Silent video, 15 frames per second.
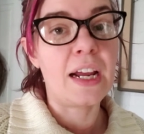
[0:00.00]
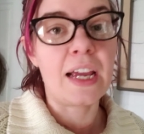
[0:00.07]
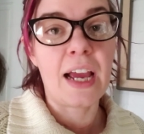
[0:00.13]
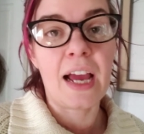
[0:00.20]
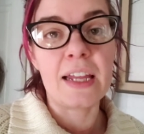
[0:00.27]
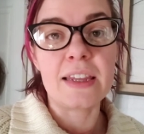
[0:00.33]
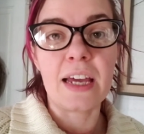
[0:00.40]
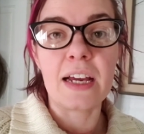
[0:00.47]
And I
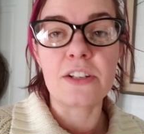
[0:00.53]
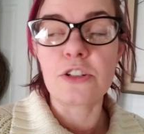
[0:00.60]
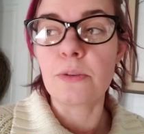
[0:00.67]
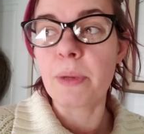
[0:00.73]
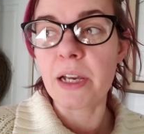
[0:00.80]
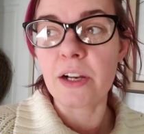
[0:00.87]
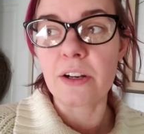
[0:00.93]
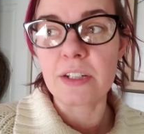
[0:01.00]
add that to
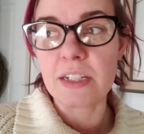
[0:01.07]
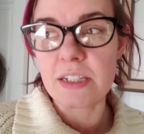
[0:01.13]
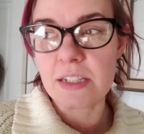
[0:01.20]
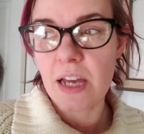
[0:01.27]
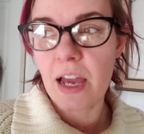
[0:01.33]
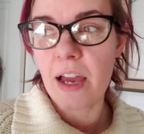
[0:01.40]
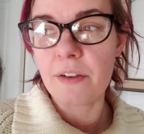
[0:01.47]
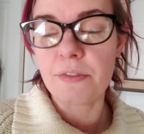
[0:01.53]
my gardens.
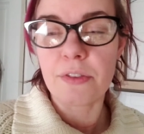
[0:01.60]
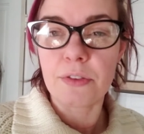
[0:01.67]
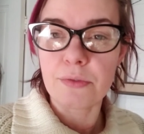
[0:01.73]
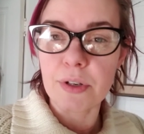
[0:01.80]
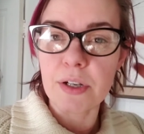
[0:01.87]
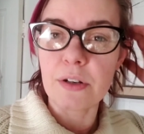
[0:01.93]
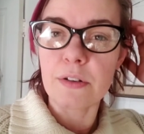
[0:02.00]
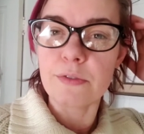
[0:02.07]
I have
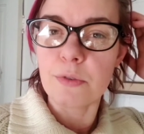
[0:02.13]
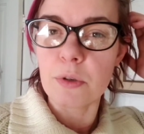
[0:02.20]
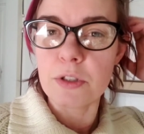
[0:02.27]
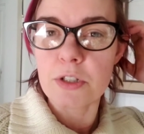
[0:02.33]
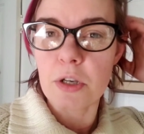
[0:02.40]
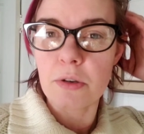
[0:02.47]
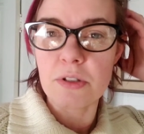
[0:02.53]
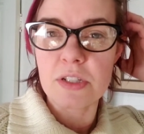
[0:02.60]
3 or 4
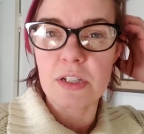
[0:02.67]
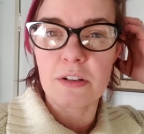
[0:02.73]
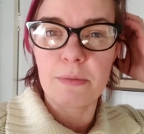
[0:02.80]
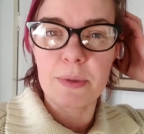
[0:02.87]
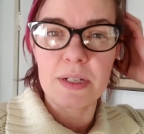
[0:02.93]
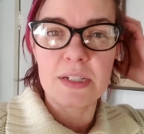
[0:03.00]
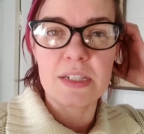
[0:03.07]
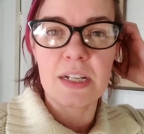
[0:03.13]
totes that have
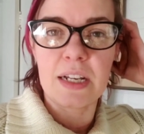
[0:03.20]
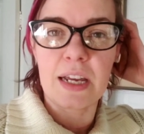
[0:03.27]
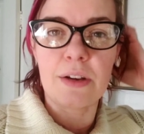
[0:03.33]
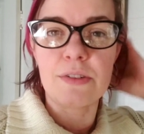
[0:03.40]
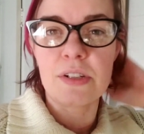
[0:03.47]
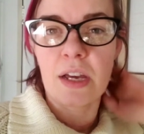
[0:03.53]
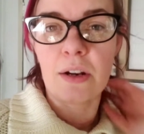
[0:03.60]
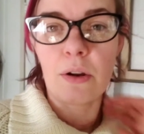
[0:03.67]
been sitting
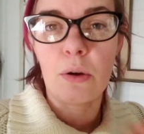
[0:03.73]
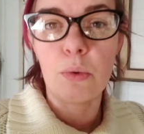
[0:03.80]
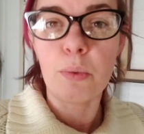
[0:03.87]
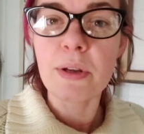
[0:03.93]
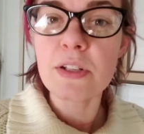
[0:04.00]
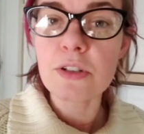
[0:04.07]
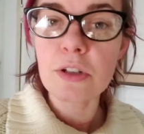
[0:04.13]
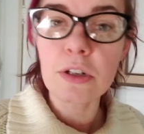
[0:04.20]
outside all
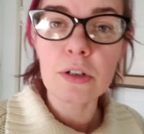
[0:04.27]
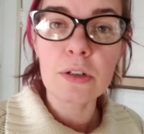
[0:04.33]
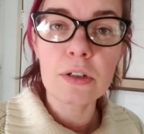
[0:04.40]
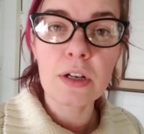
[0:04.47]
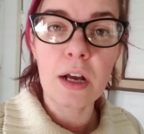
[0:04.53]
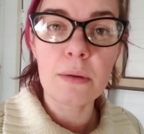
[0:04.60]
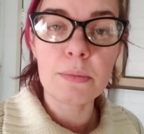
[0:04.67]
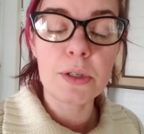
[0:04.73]
winter
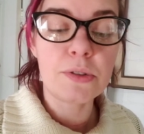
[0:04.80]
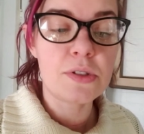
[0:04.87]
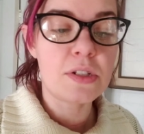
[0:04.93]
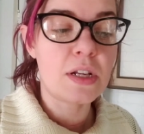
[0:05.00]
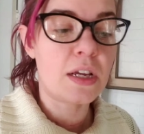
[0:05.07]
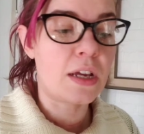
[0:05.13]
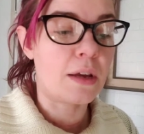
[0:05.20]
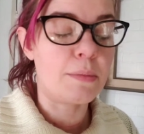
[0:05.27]

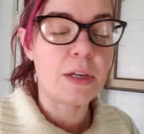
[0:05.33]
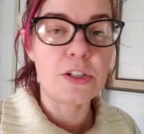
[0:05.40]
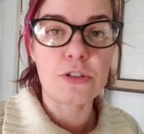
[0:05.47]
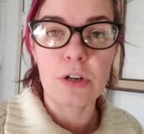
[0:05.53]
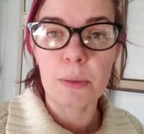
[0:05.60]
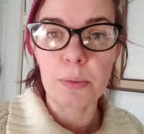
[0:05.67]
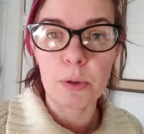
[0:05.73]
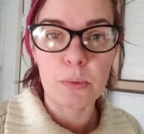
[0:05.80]
composting. I made
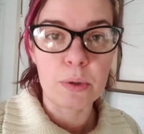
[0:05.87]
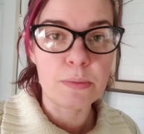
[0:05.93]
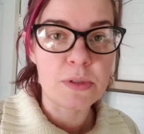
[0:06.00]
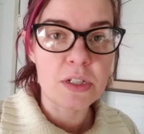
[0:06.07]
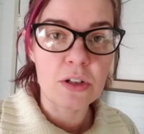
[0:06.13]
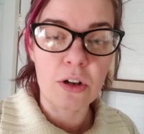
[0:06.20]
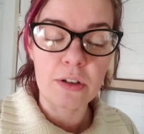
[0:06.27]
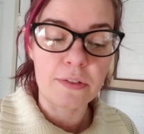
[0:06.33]
sure I put worms
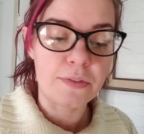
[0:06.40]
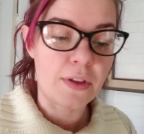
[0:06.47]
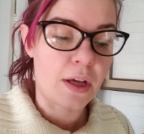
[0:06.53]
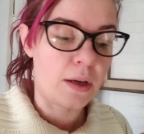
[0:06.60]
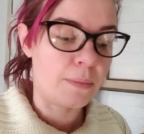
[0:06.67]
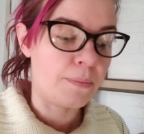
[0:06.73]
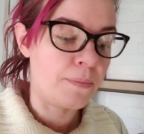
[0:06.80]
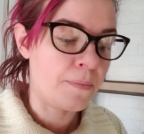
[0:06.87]
in all of
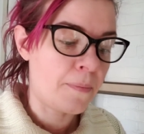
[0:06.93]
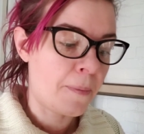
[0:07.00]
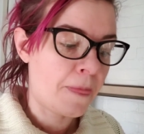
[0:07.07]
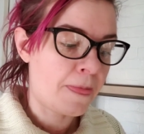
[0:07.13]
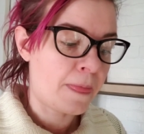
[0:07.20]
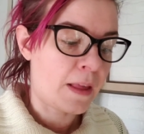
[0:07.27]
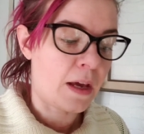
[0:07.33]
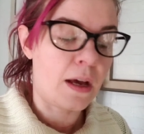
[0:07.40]
them,
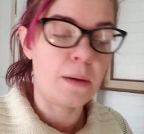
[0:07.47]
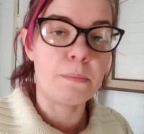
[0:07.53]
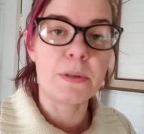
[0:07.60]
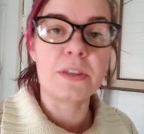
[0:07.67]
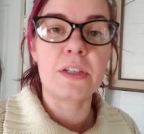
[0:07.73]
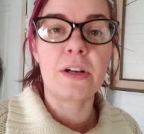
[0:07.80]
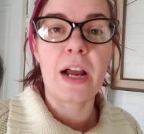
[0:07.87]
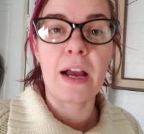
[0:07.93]

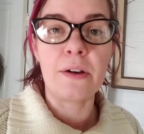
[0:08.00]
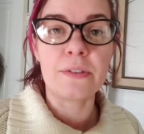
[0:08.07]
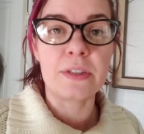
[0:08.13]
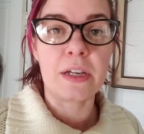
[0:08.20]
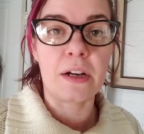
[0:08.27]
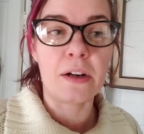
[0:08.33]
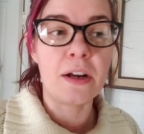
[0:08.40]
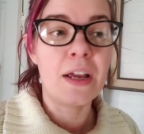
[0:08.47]
but they're out
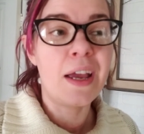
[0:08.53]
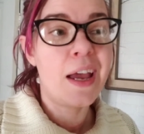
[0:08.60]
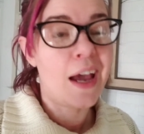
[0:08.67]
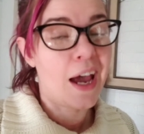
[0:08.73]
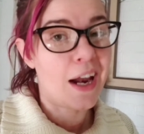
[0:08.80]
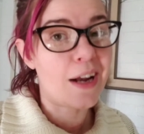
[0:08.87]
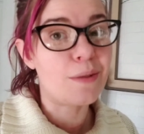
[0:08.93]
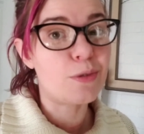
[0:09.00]
there,
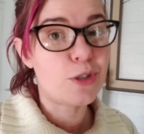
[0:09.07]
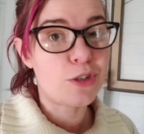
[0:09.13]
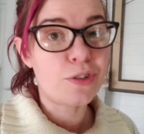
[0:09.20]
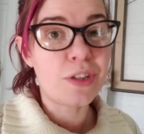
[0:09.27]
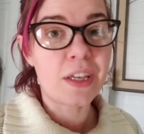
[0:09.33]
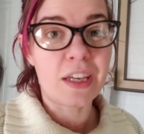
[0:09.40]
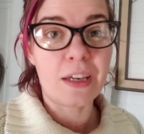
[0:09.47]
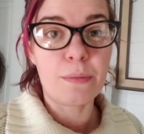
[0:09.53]
and I'm sure
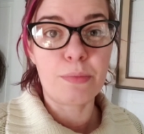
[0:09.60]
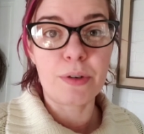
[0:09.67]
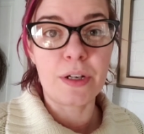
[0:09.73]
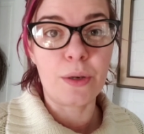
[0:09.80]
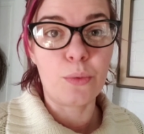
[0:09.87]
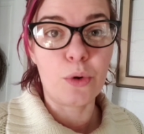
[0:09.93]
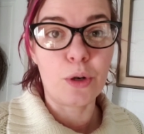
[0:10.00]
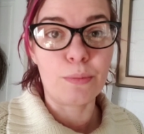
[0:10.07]
they keep pretty
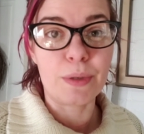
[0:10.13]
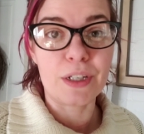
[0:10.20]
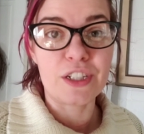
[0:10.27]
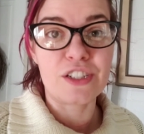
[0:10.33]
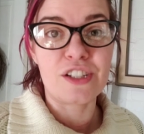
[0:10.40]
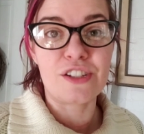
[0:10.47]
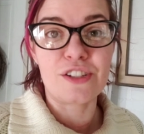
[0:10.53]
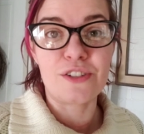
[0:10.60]
warm
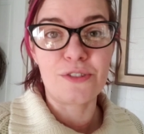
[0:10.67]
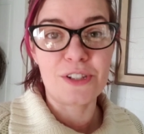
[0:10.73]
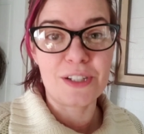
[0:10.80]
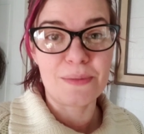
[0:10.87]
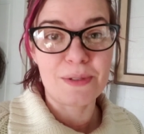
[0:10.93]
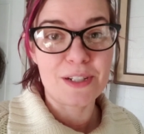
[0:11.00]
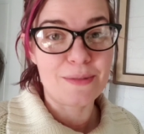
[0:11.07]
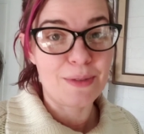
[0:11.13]
because the snow
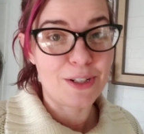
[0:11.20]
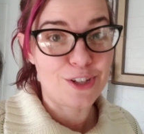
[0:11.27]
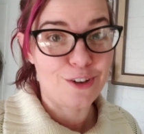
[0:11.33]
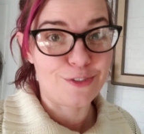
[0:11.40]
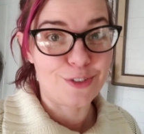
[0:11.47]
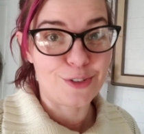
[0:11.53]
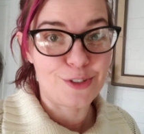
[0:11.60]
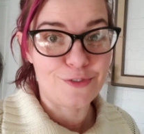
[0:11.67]
seems to melt
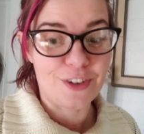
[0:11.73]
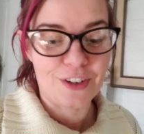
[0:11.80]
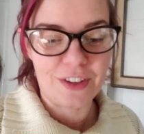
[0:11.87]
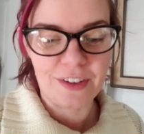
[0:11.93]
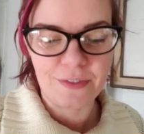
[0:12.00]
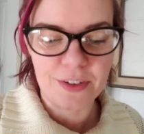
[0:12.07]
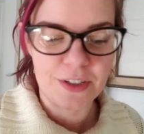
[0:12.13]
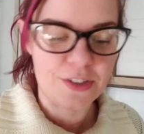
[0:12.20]
off those
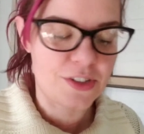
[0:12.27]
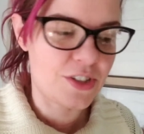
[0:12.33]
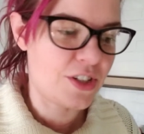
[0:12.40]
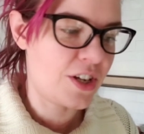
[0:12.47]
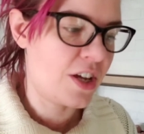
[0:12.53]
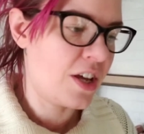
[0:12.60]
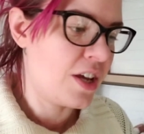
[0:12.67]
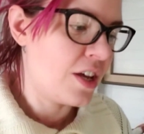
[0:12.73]
fairly
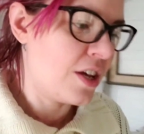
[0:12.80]
first.